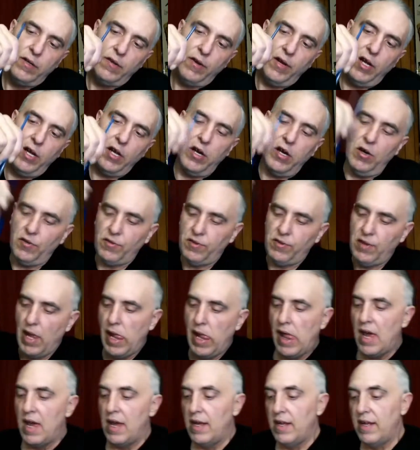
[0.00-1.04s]
But here goes.
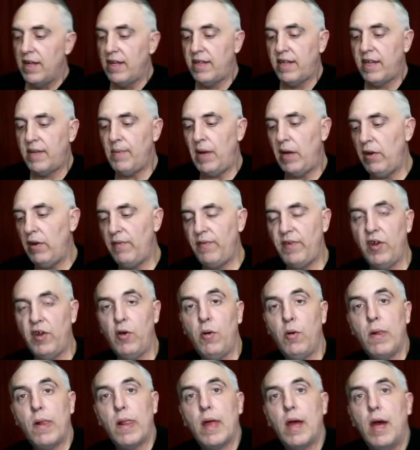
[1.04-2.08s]
This is my
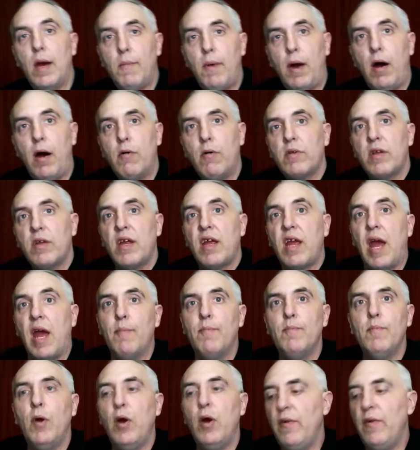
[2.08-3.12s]
review about
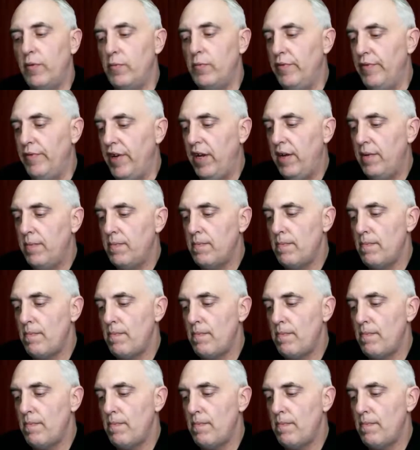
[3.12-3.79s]
Captain Marvel movie.